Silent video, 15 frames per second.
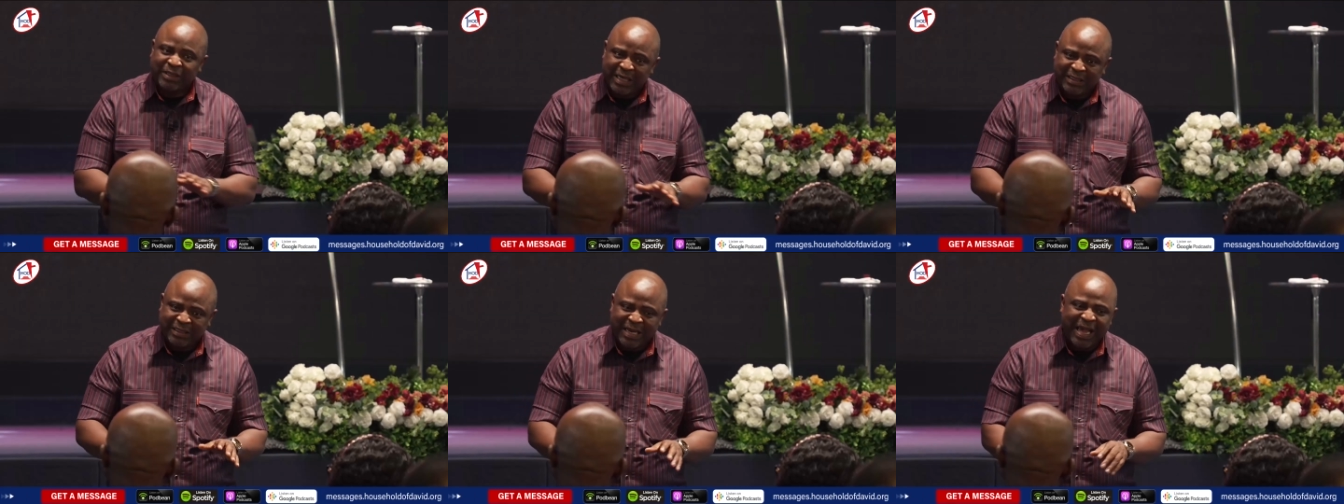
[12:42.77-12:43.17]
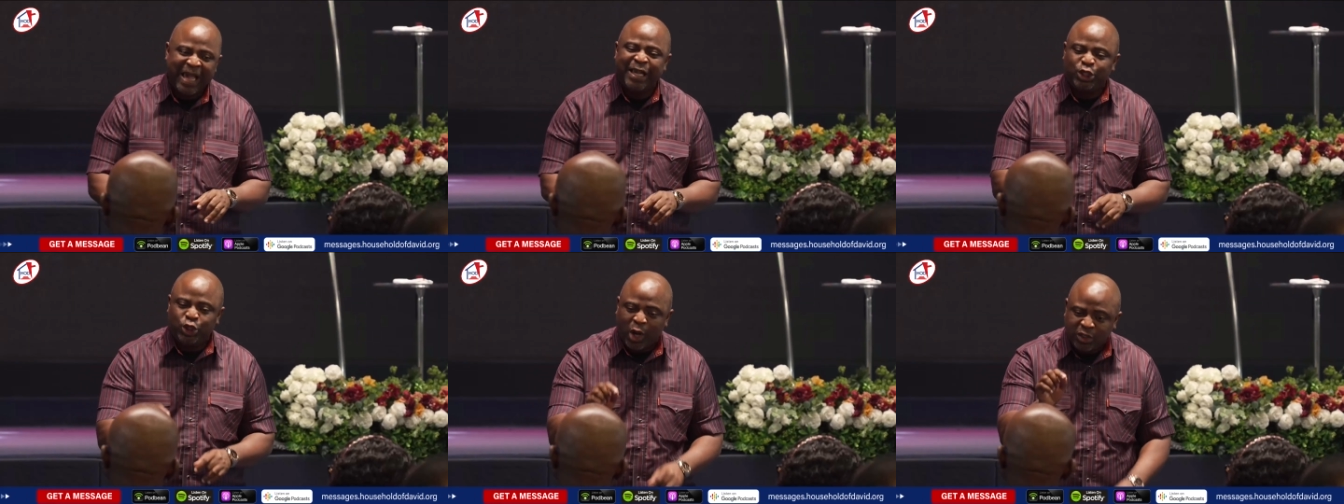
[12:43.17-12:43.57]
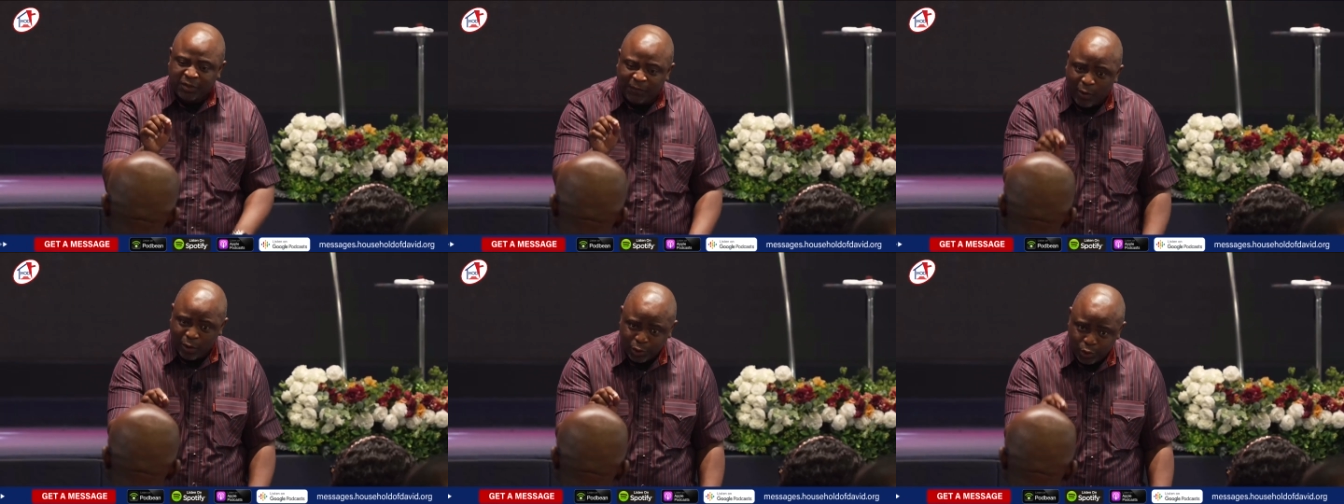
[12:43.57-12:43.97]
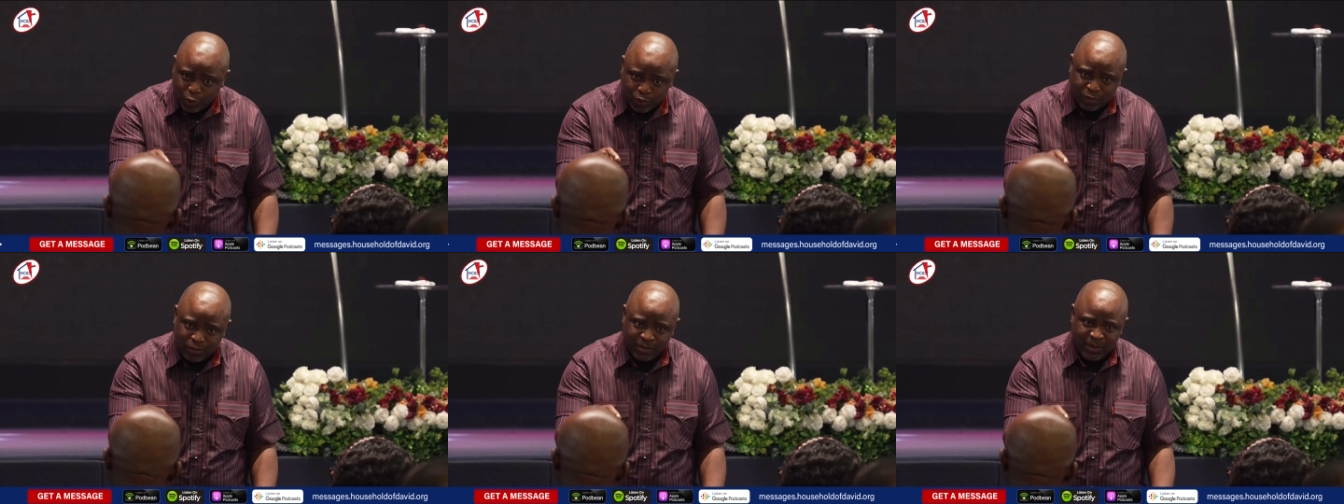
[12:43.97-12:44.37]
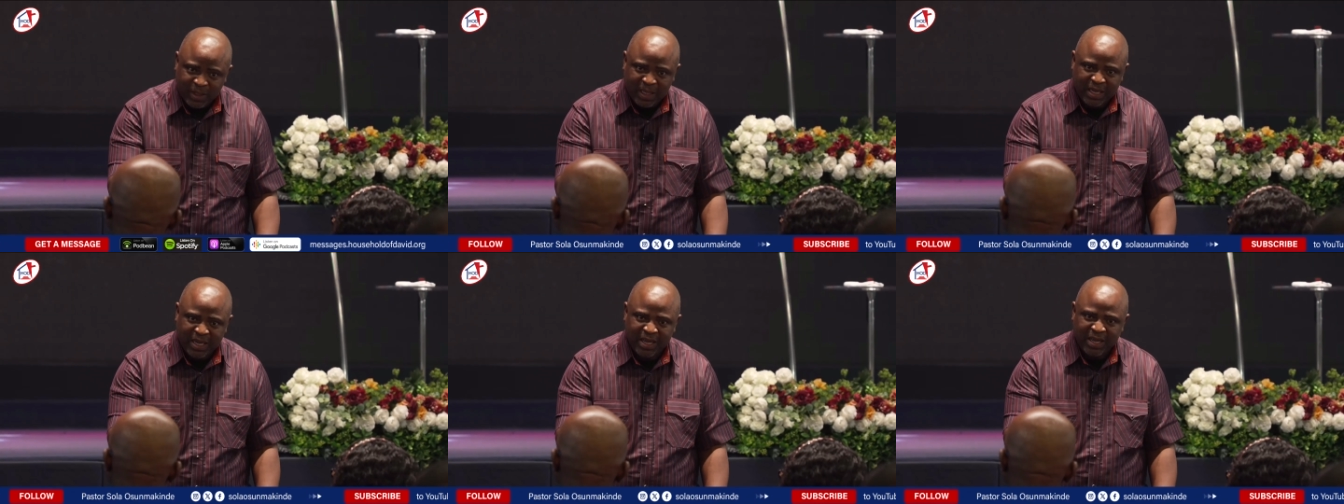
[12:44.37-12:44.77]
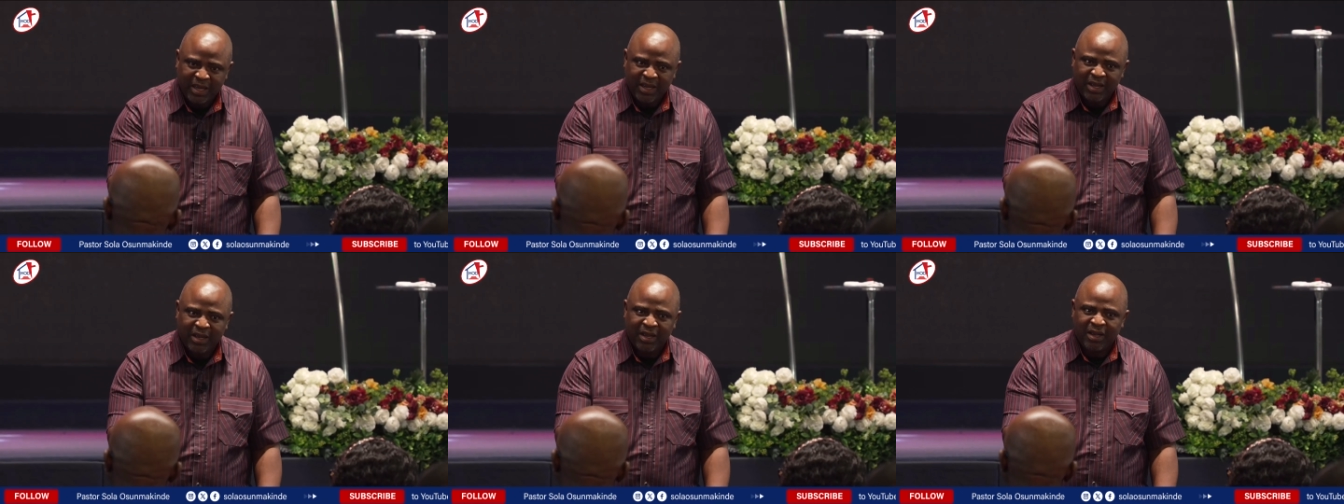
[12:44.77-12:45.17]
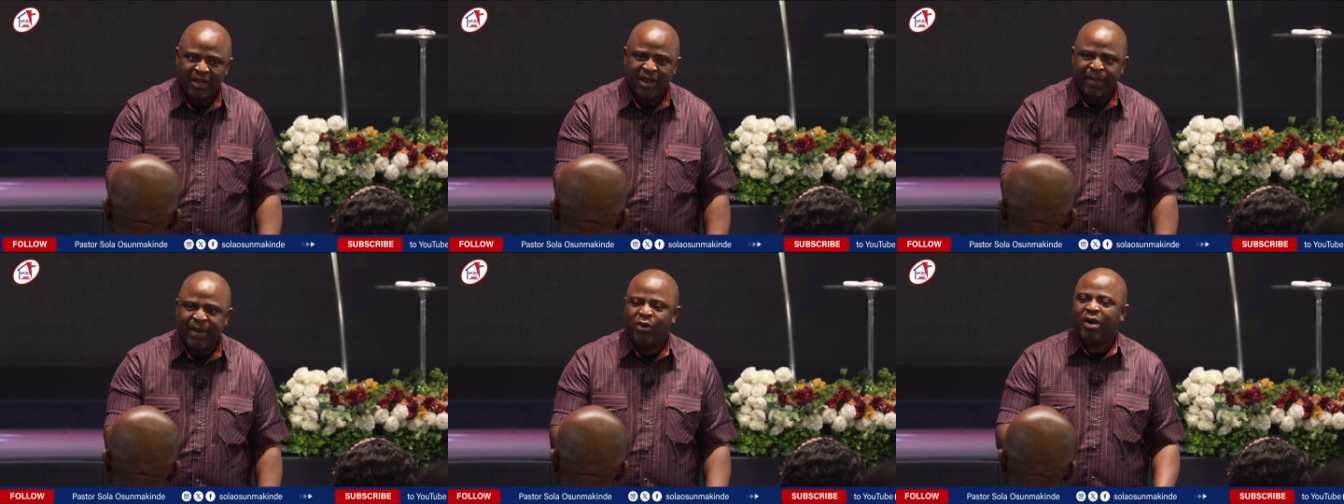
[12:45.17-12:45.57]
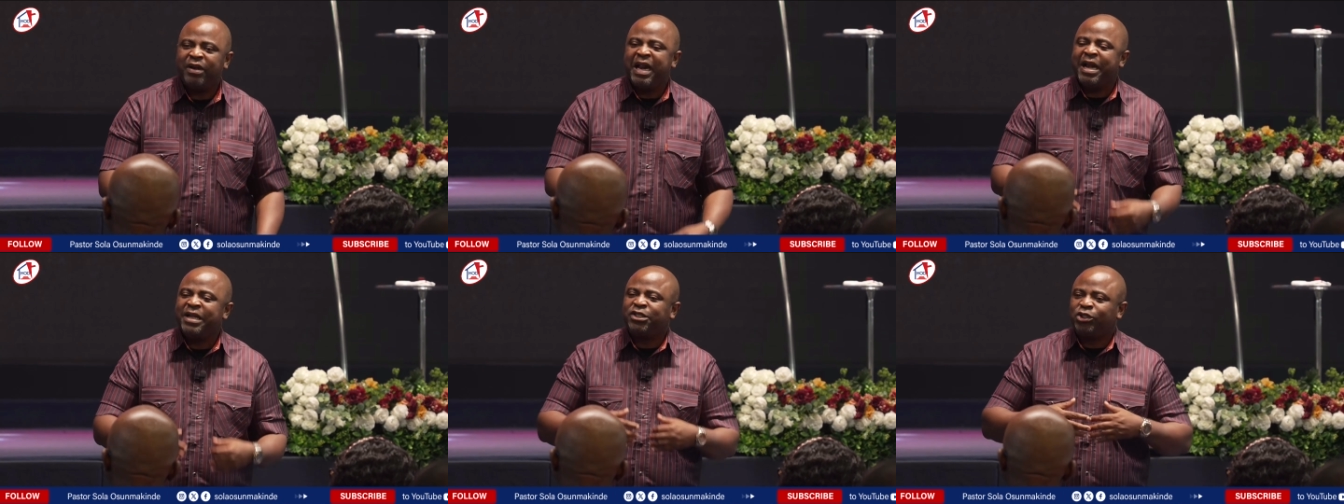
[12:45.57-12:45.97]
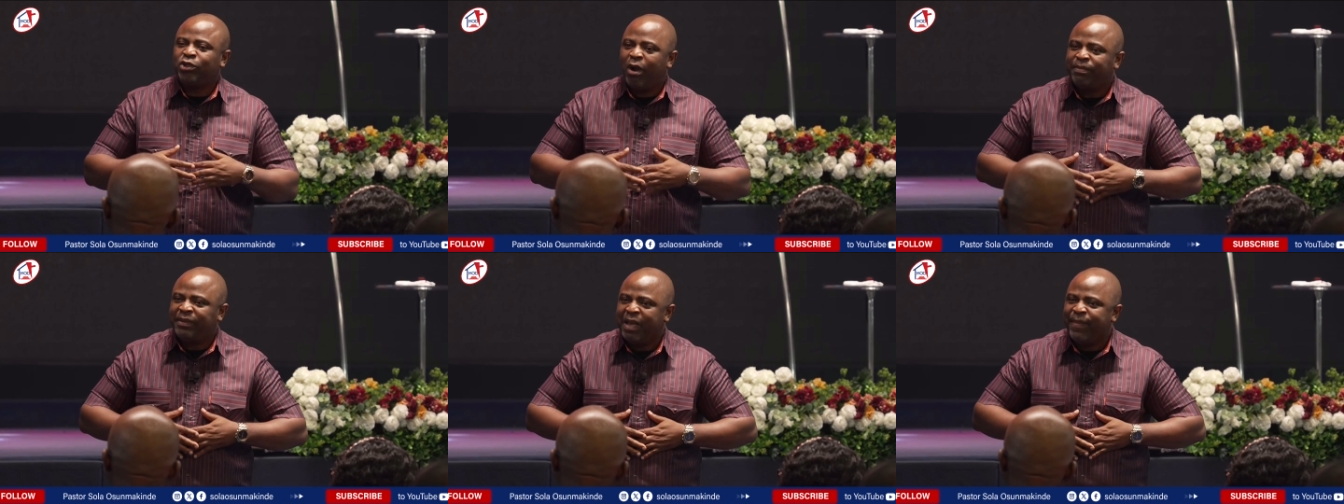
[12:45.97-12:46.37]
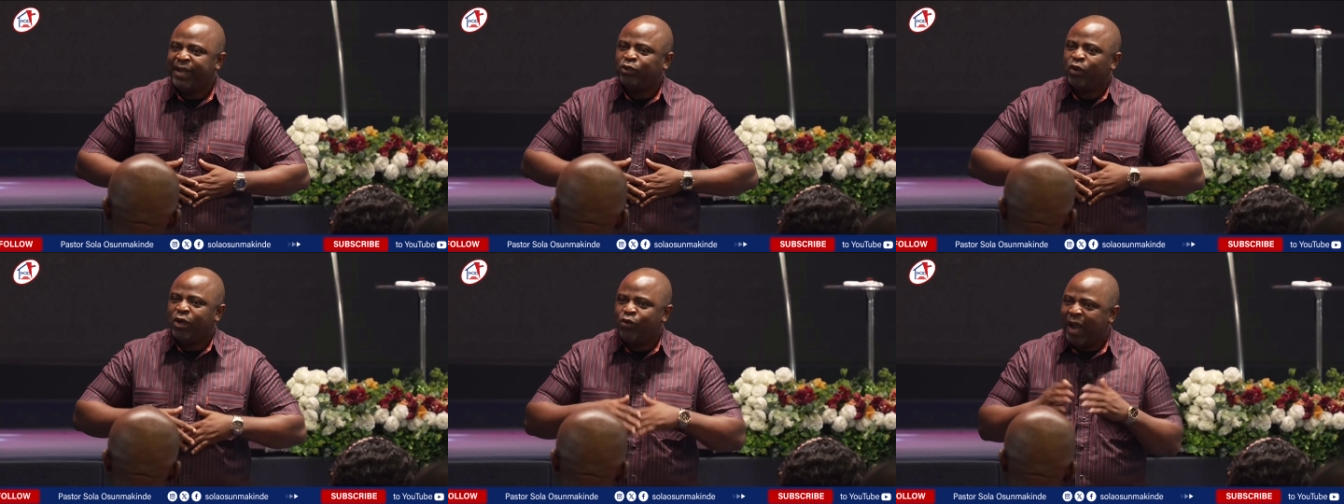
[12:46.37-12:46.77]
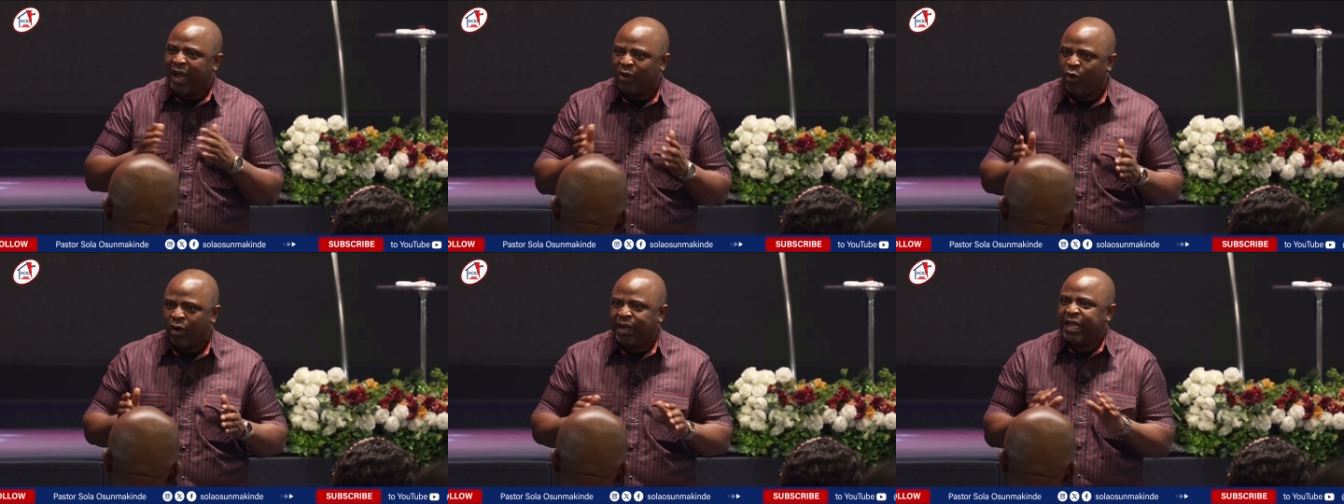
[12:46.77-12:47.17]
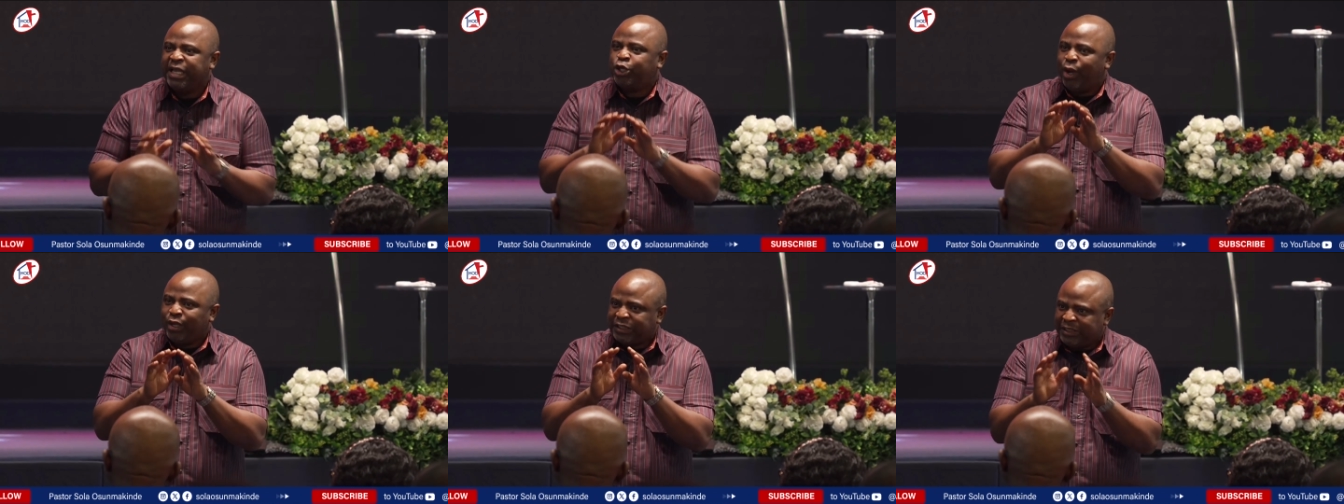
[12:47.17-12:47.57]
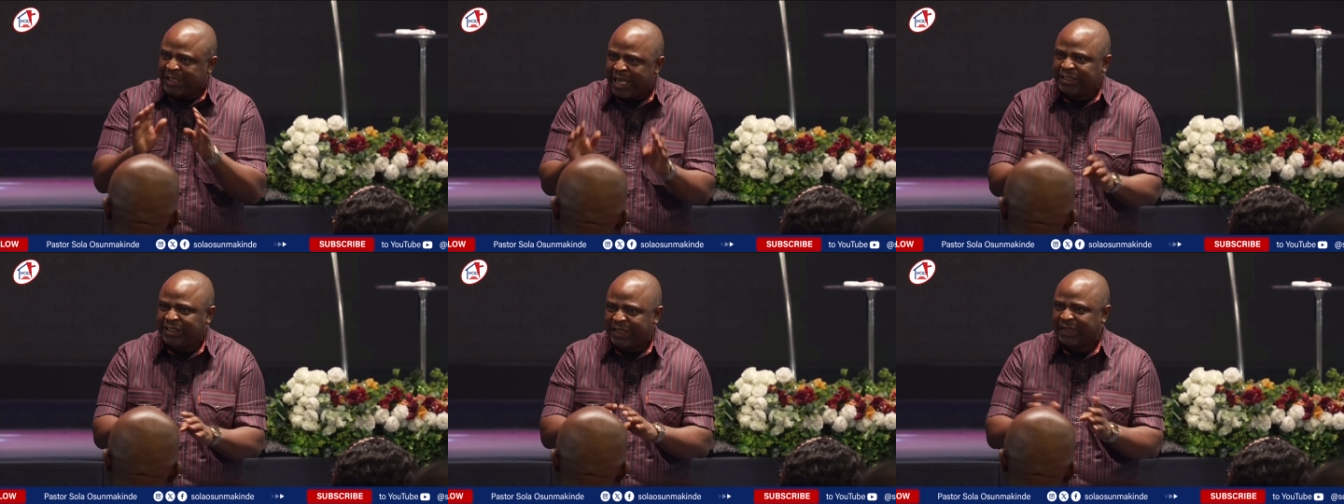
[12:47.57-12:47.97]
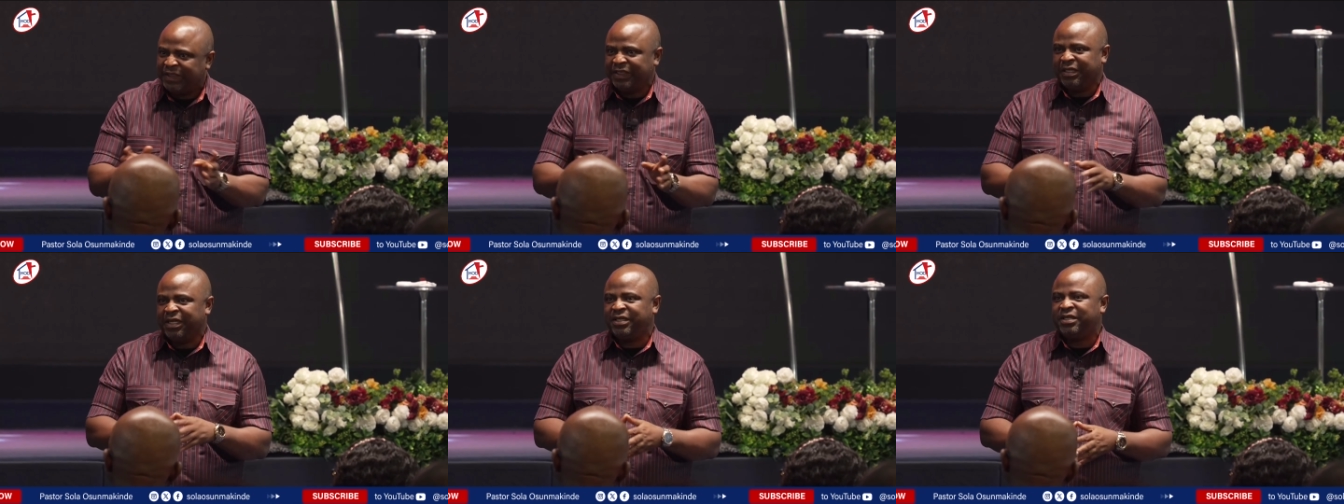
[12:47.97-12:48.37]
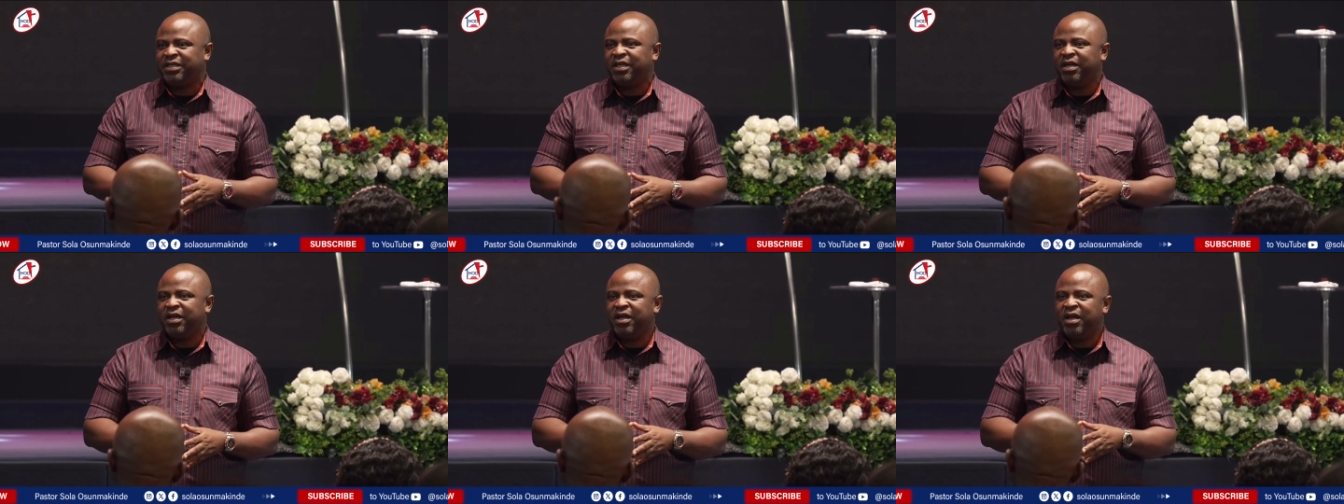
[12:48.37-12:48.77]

not a sin. It's just for you. Yeah. Because there is something between you and God. He just says, This is it.